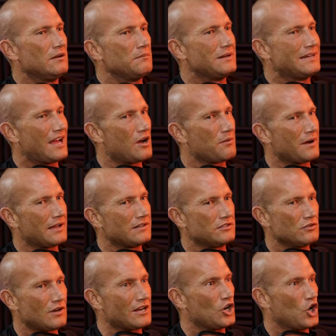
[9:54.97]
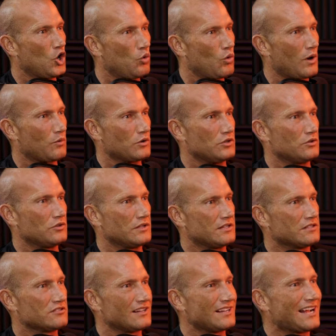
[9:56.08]
But now I'm like, dude, I know why we're doing
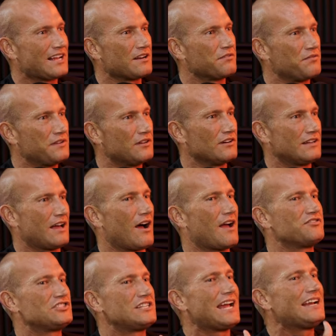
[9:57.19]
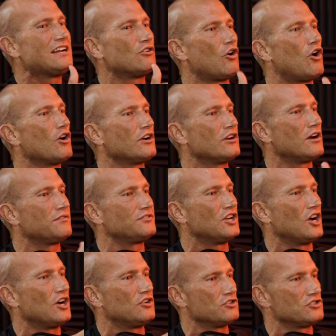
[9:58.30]
this. Like I can feel it now. I've stayed in long enough to
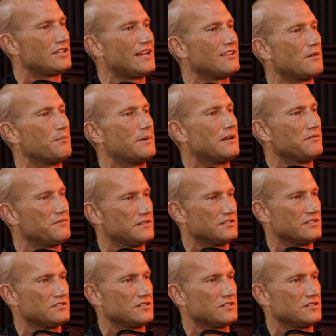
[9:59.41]
understand the benefits of